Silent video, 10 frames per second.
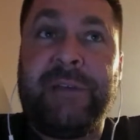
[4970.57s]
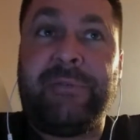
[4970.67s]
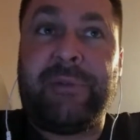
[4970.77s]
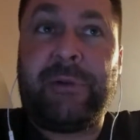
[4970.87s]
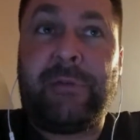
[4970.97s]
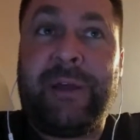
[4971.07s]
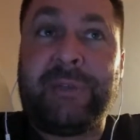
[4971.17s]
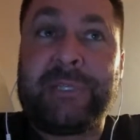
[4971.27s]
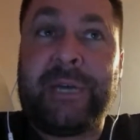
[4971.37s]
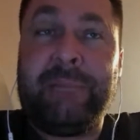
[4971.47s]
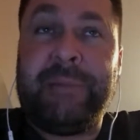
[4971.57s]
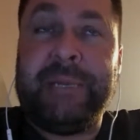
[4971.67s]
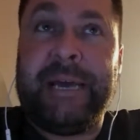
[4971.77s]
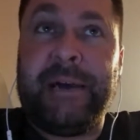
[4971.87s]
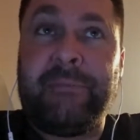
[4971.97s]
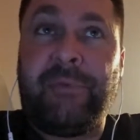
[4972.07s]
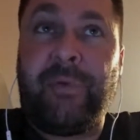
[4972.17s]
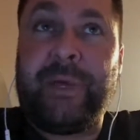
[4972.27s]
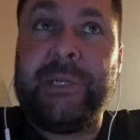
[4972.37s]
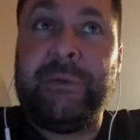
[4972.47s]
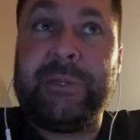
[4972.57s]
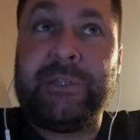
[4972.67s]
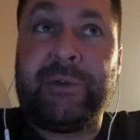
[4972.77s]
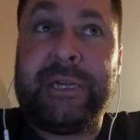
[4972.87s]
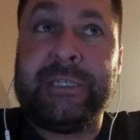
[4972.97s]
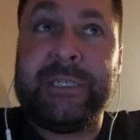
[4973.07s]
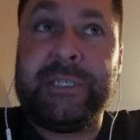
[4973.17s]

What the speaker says: and your rifle is up and down before you're doing the transition.